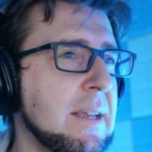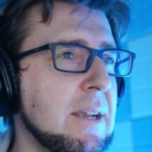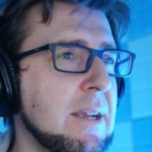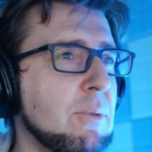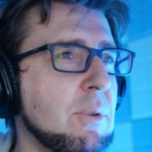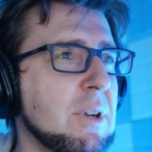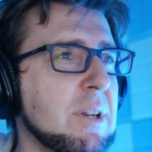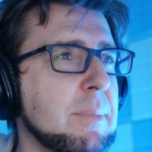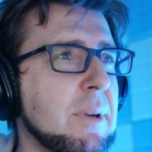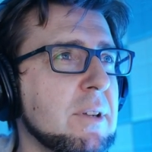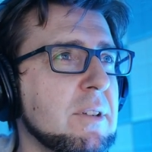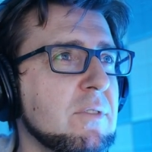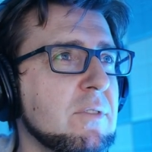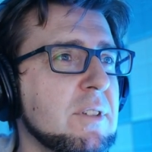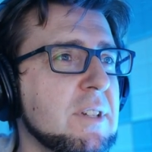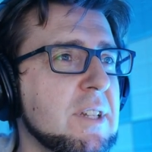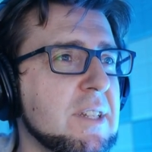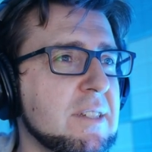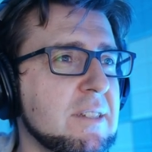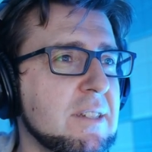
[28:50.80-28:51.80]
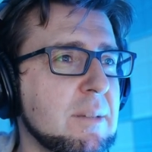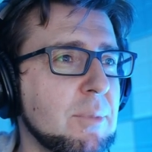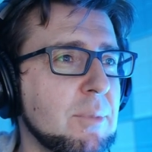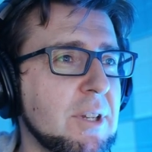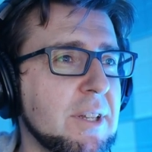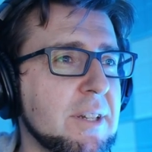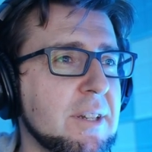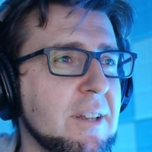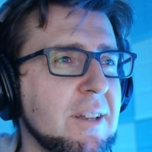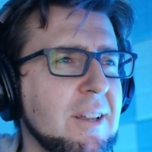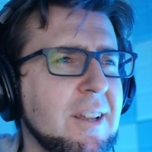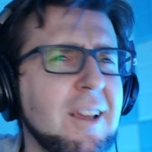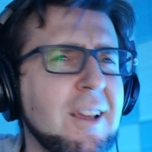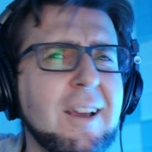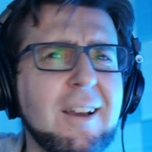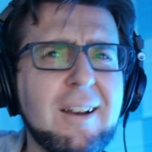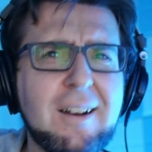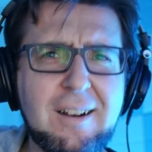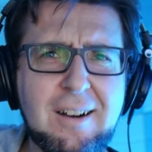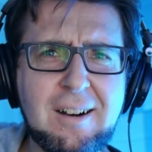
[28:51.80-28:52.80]
What about if this is the bullet?
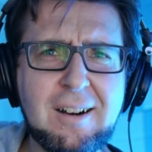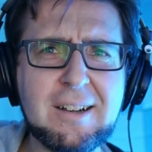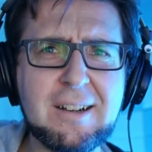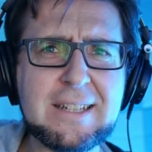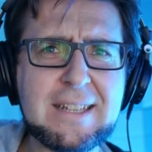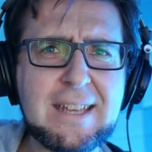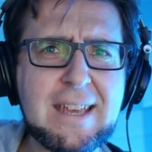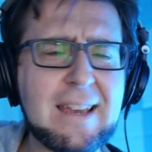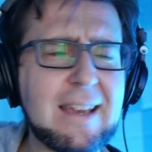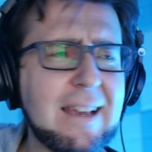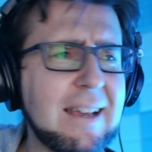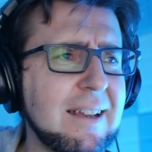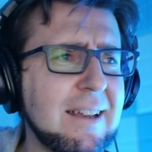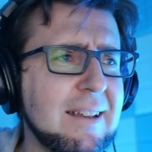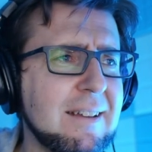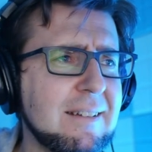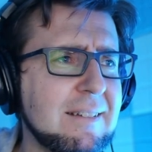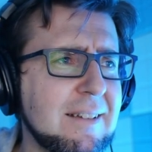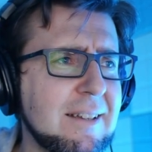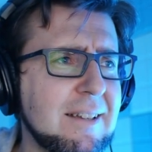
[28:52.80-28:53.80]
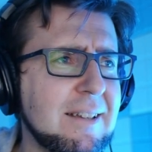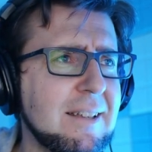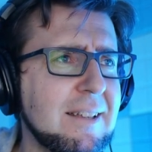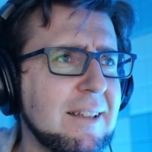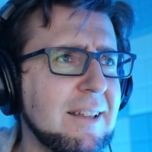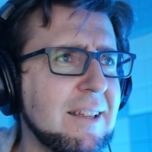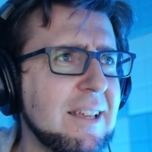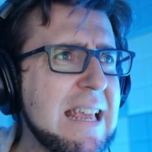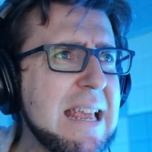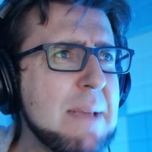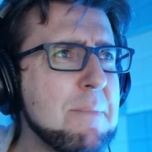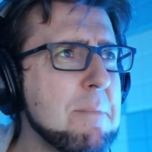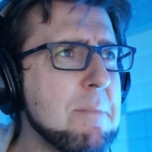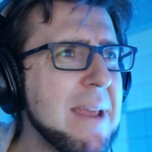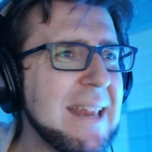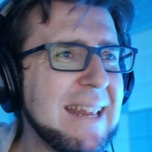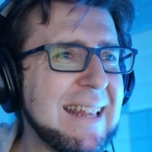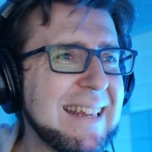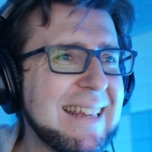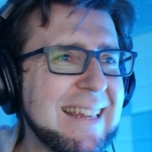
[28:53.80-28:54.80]
Oh, yeah.
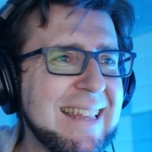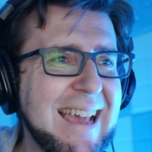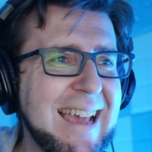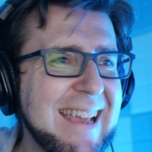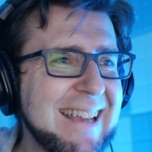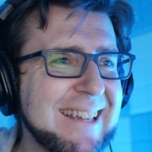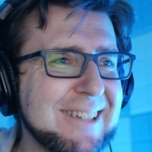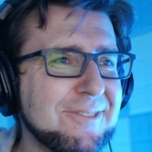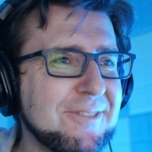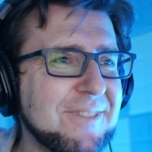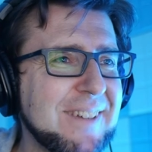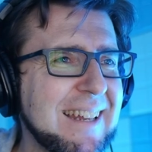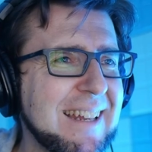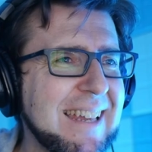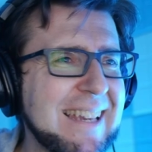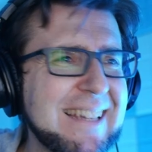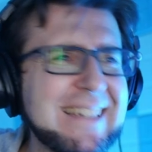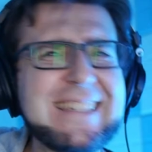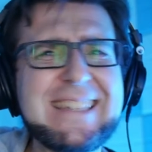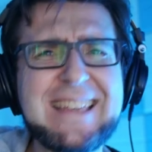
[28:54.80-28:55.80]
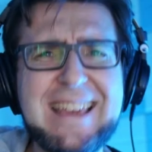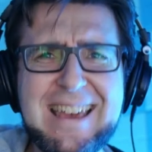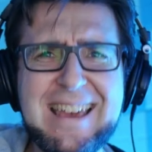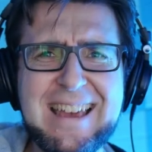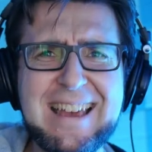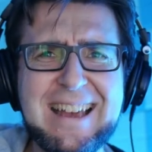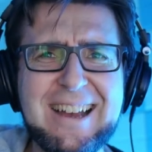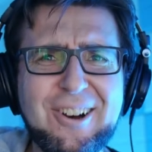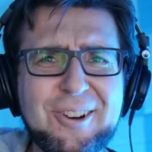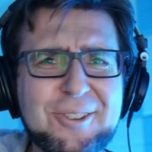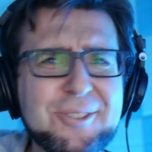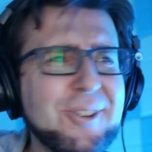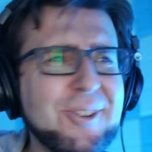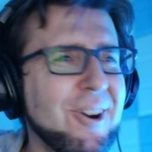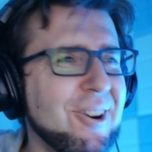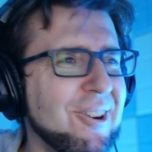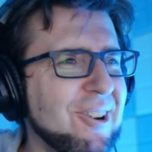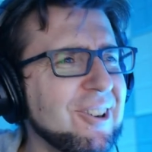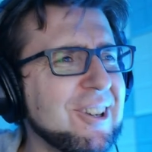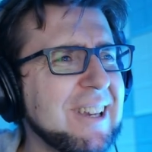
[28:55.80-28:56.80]
Immediately, I can feel like, yeah, oh,
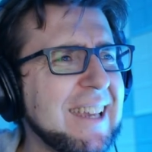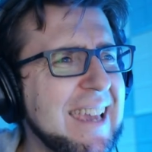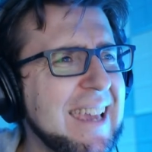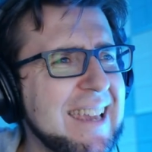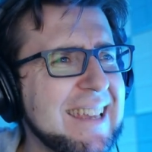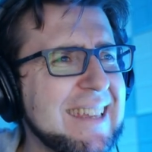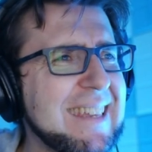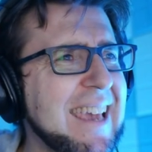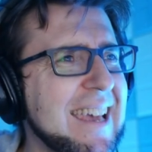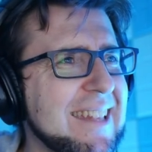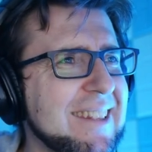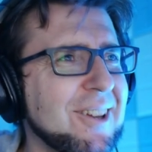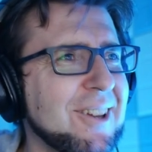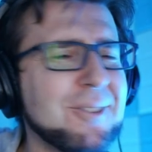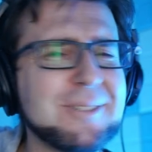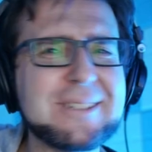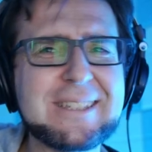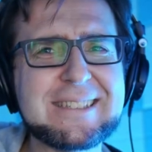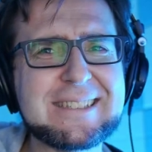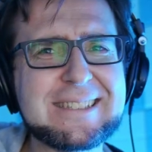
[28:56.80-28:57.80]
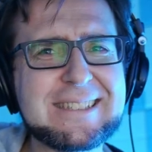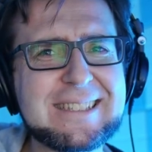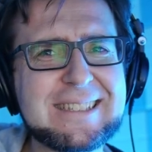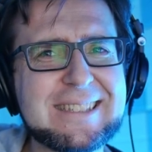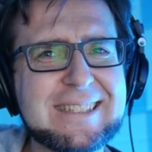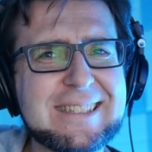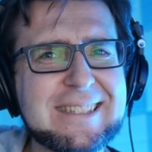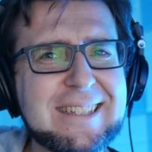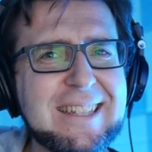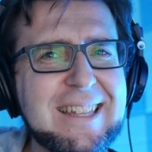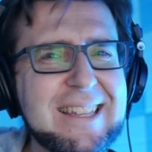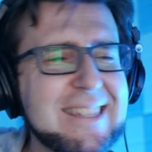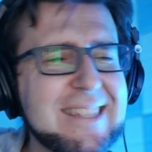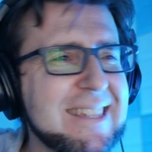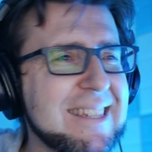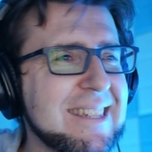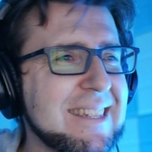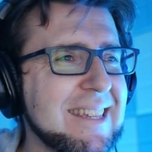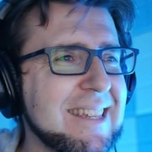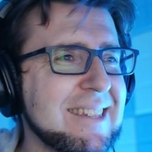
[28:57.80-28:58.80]
no, okay, yeah, no, this
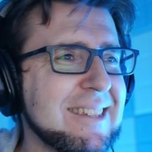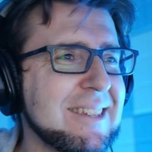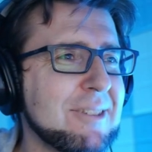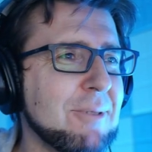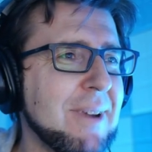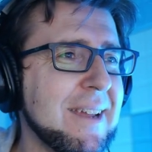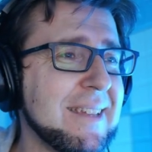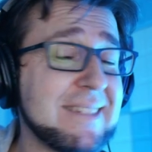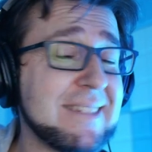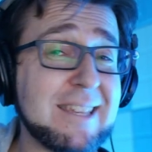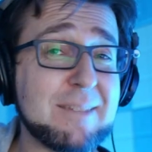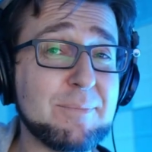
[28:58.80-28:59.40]
is the right size.